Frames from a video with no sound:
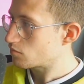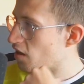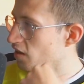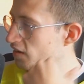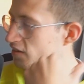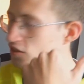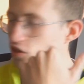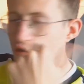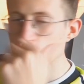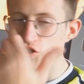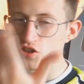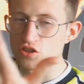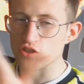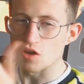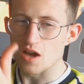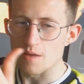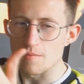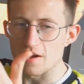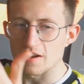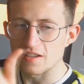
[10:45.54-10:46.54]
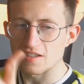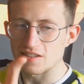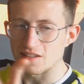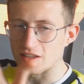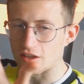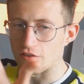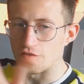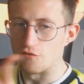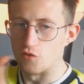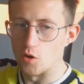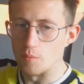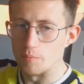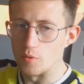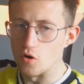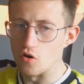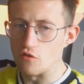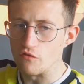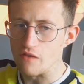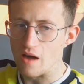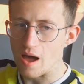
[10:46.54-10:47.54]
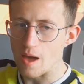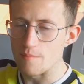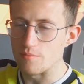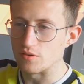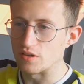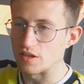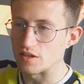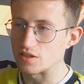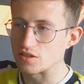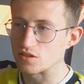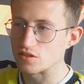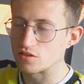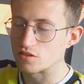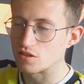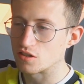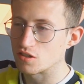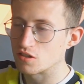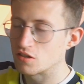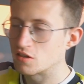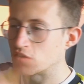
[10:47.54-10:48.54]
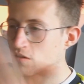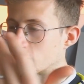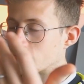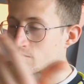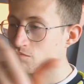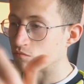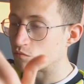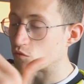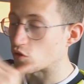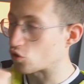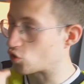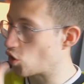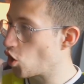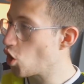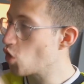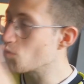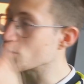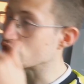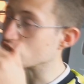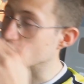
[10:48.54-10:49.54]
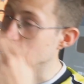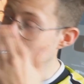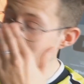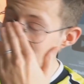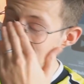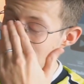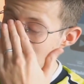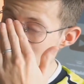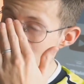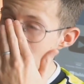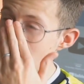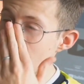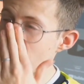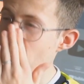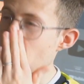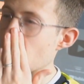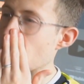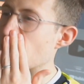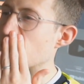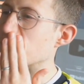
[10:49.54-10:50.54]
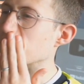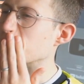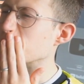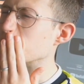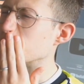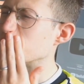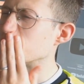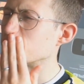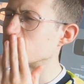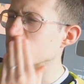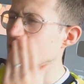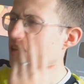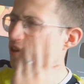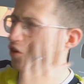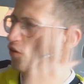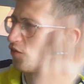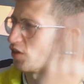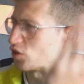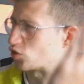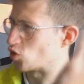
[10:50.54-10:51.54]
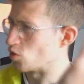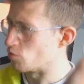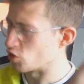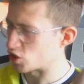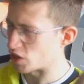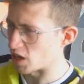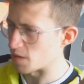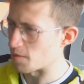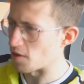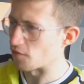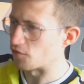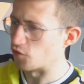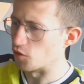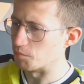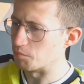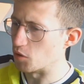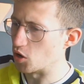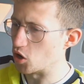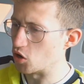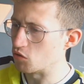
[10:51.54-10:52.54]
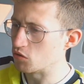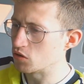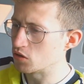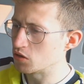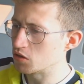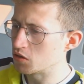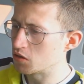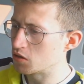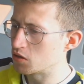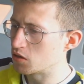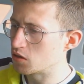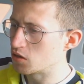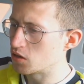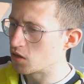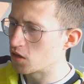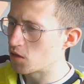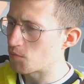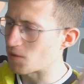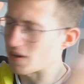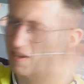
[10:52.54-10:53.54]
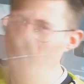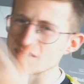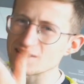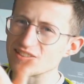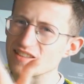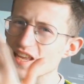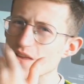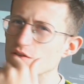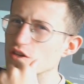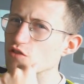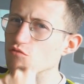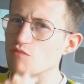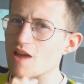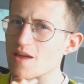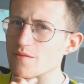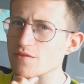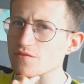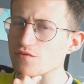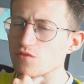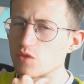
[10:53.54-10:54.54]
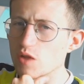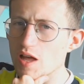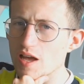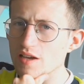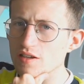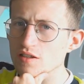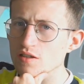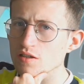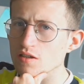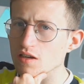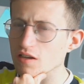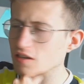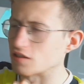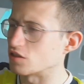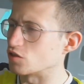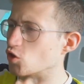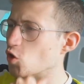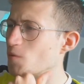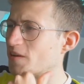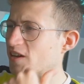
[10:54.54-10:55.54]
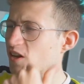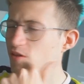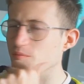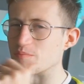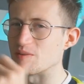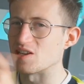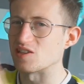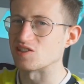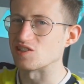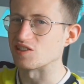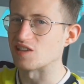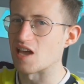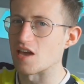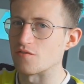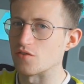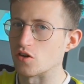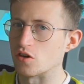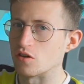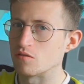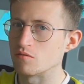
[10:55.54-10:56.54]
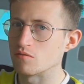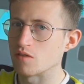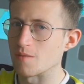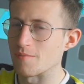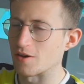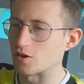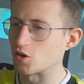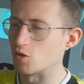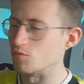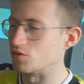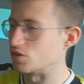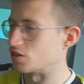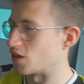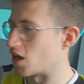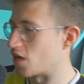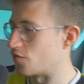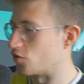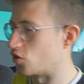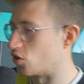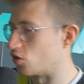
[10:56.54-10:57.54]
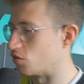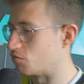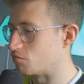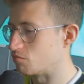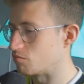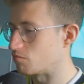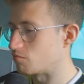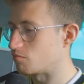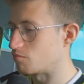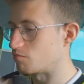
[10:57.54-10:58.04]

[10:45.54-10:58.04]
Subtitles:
I guess the question, am I getting like a football vibe with this? The chorus, yeah. I don't think there's too much said about football. But I guess neither did waving flag. I guess it's all about kind of being together, about coming together,